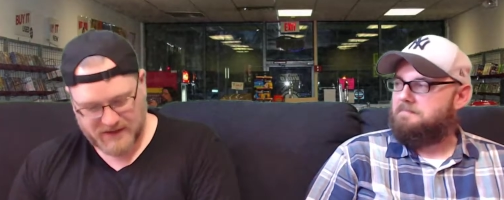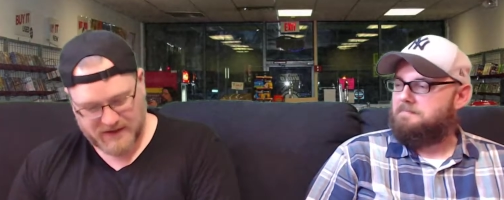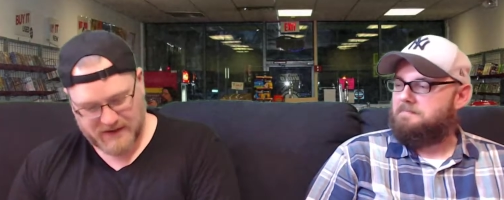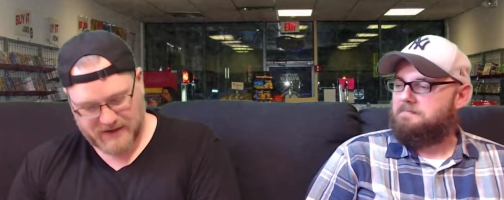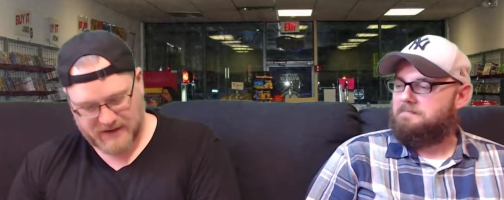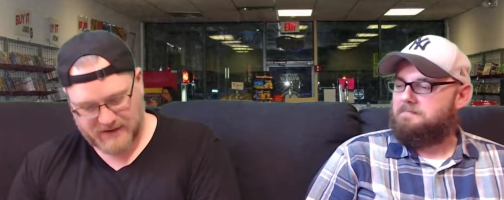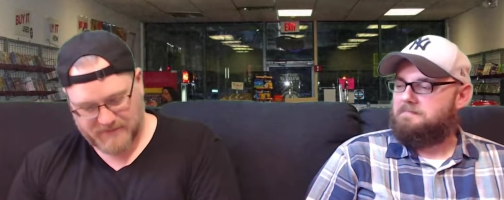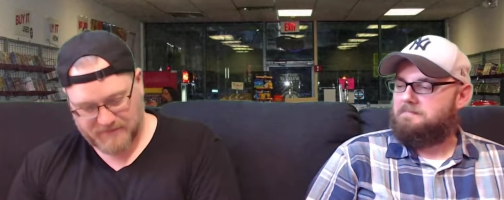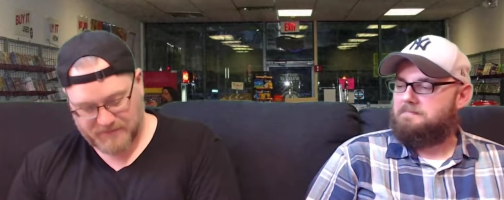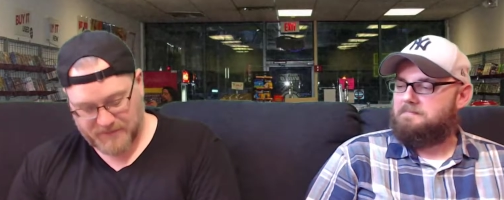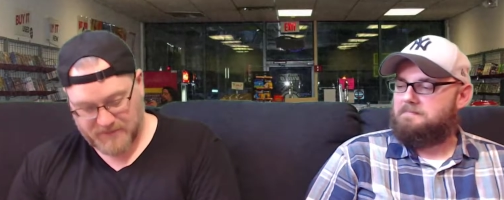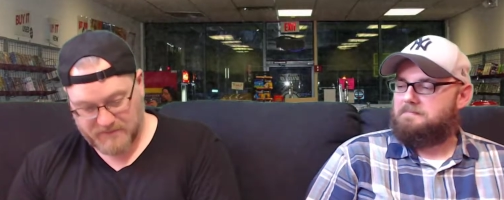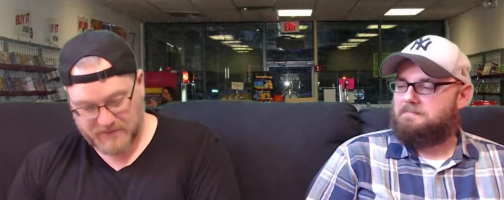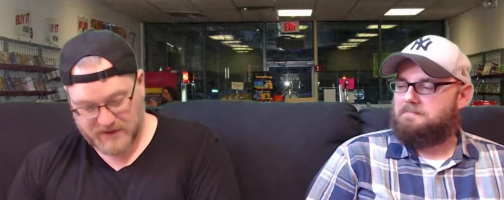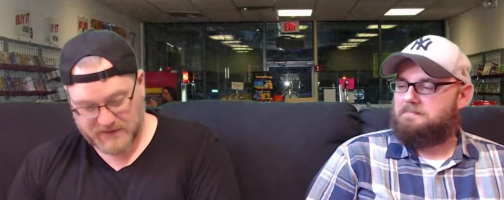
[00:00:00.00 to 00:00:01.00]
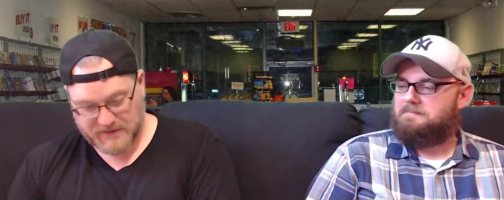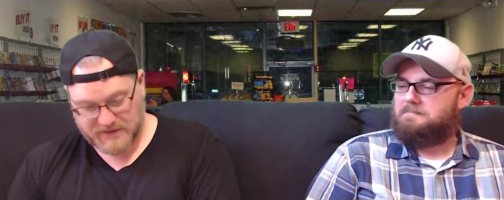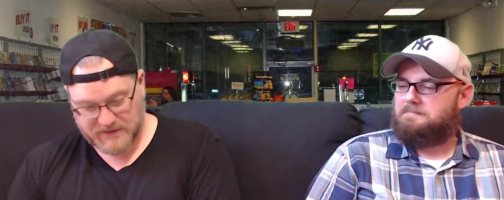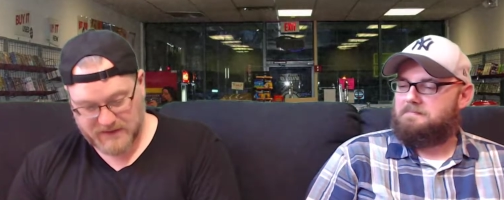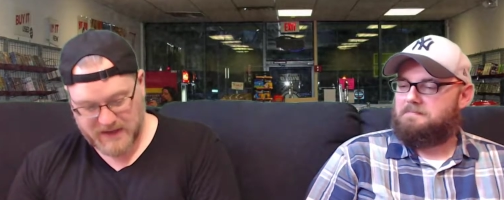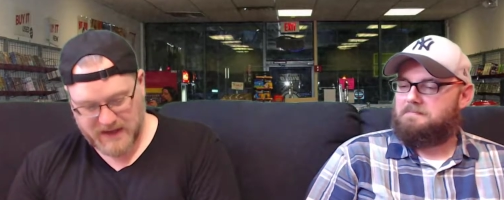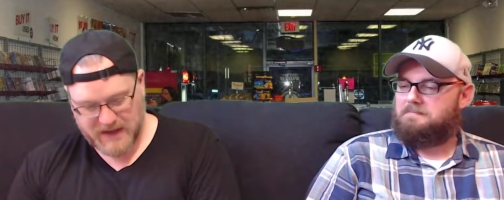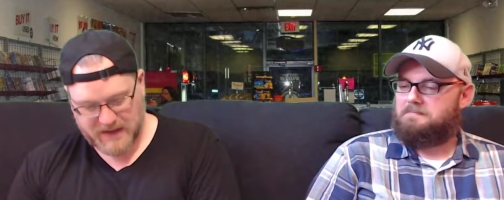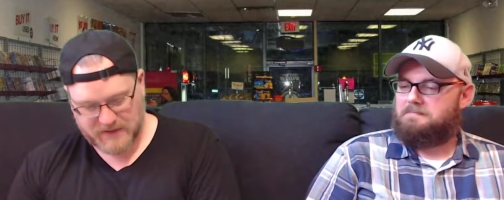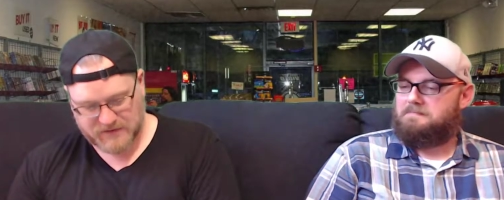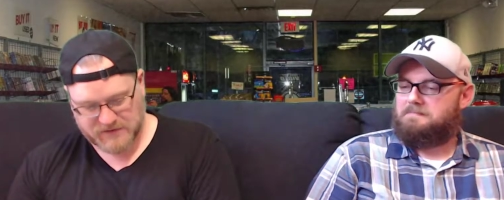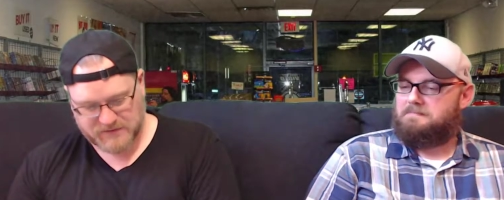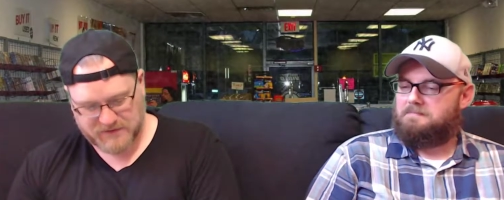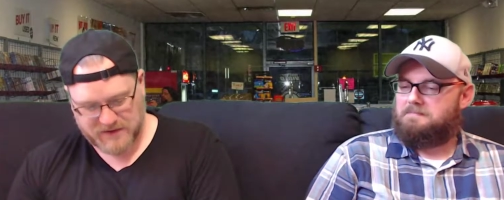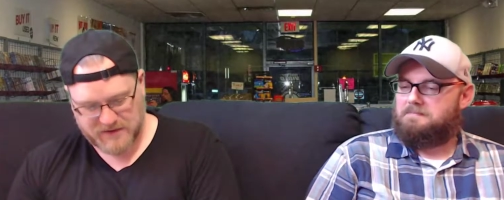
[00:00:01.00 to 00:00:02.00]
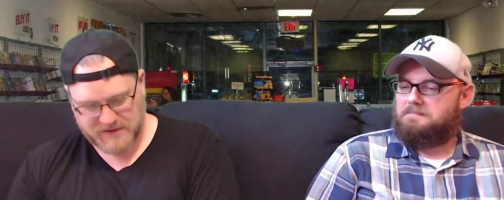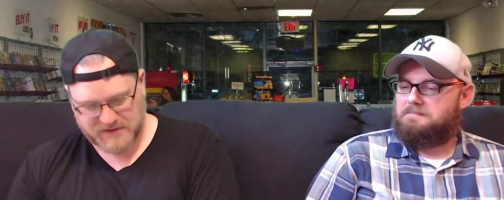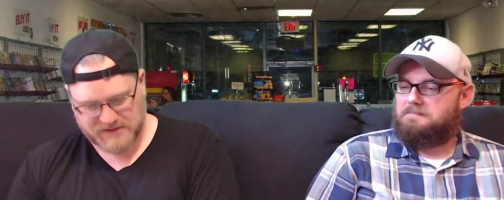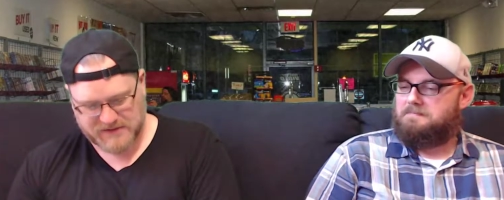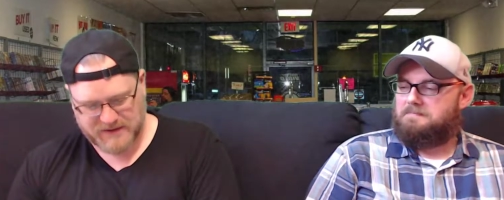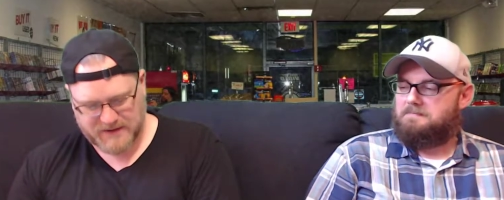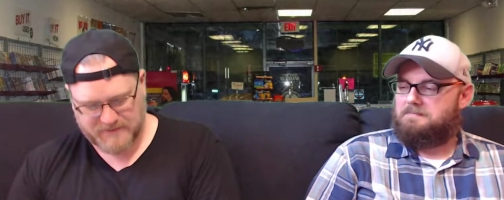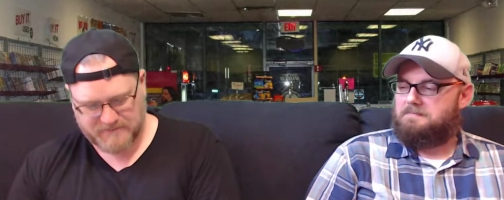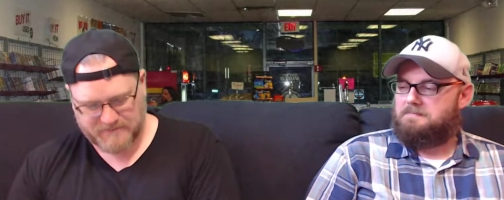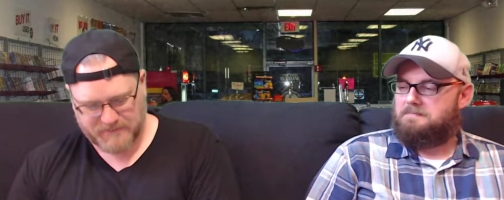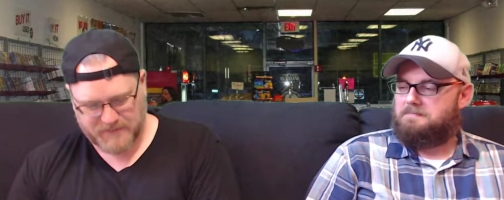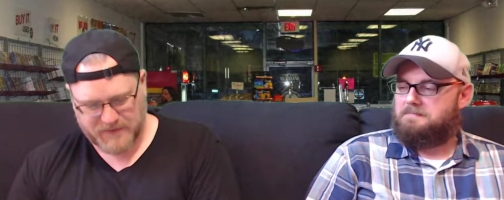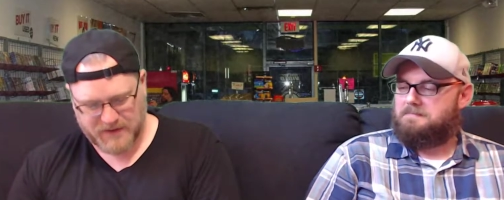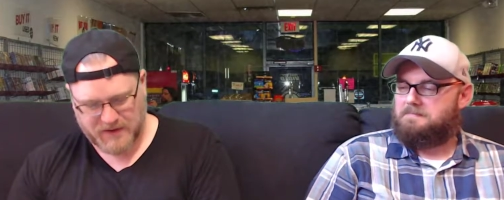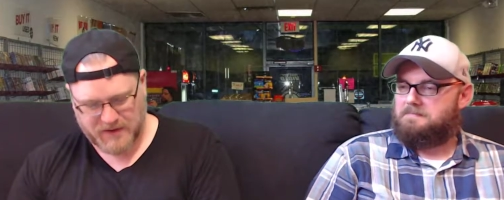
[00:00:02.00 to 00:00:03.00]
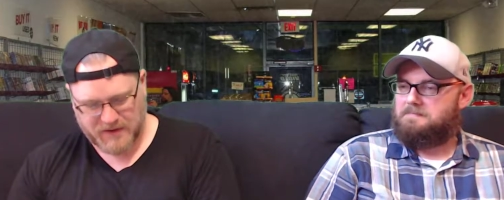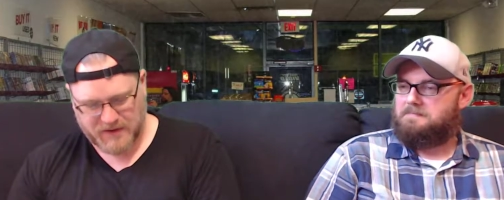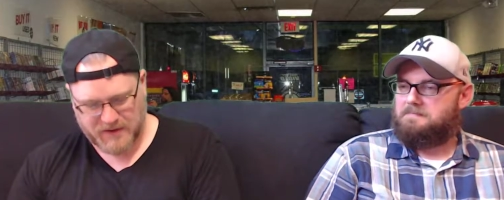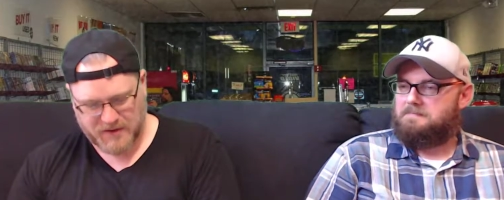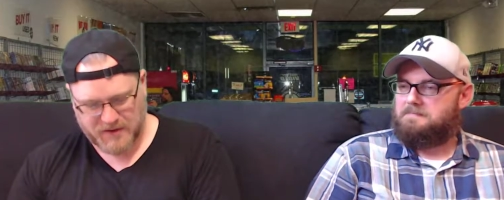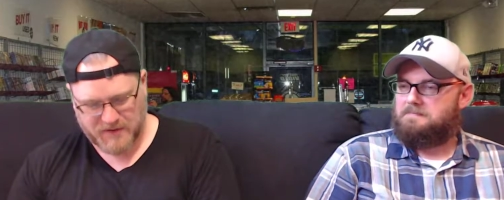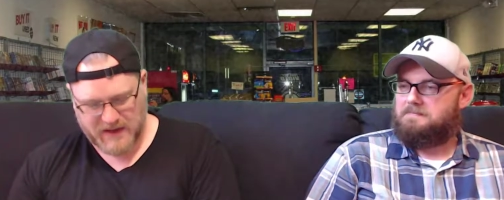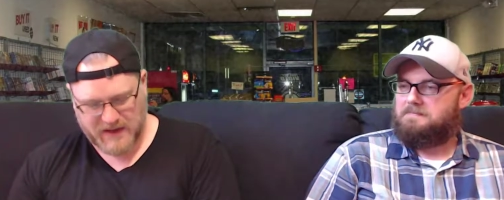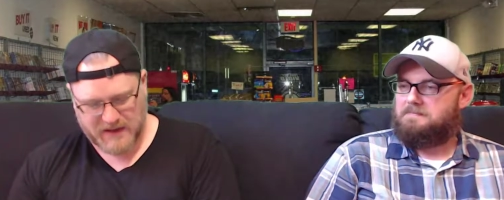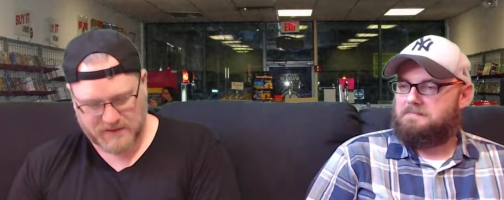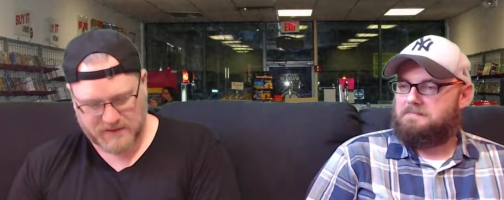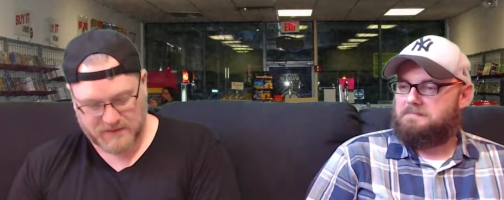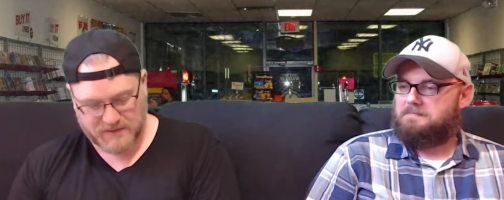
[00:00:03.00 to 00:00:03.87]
Speaker 1: Um, but yeah, as far as um, you know that